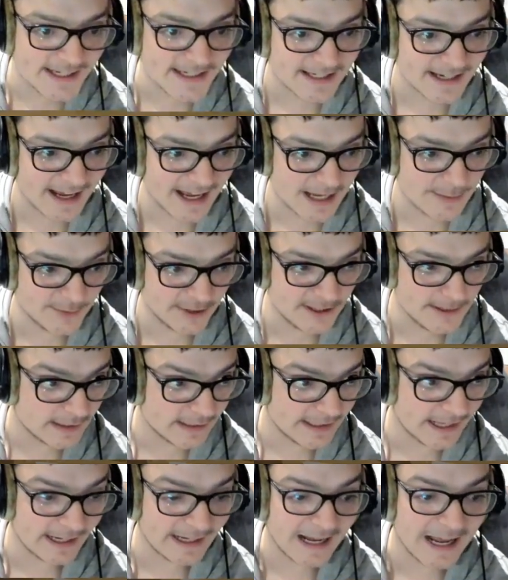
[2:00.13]
hammer,
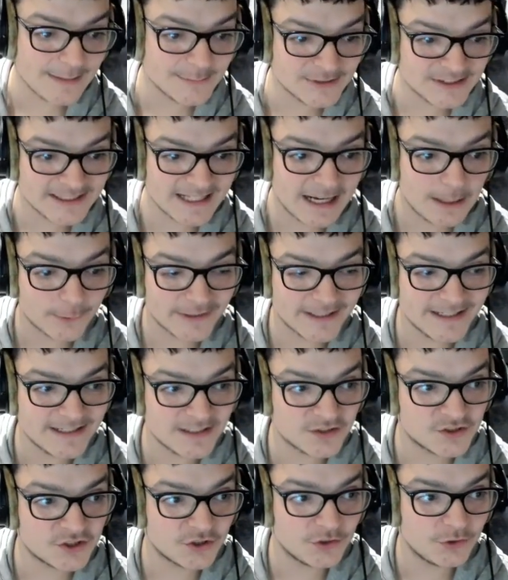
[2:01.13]
getting hammered down
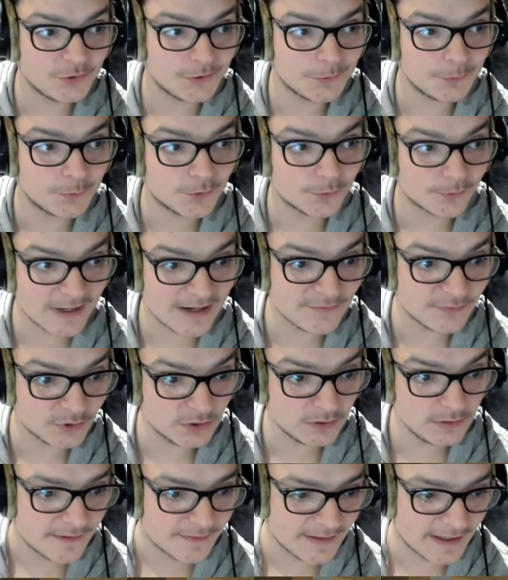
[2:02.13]
into gravel.